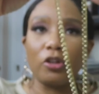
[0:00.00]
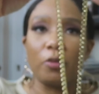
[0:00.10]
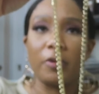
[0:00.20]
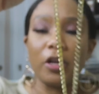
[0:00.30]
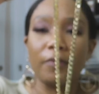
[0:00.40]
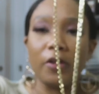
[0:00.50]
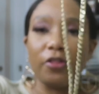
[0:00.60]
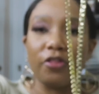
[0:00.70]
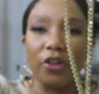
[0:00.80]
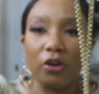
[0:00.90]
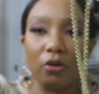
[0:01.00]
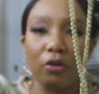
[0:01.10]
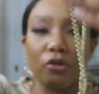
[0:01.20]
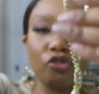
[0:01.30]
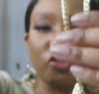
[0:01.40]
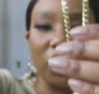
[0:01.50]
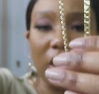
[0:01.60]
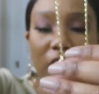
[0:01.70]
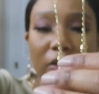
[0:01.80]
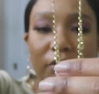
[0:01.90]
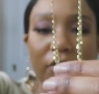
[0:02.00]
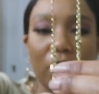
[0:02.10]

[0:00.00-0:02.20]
a little bit of a thicker chain.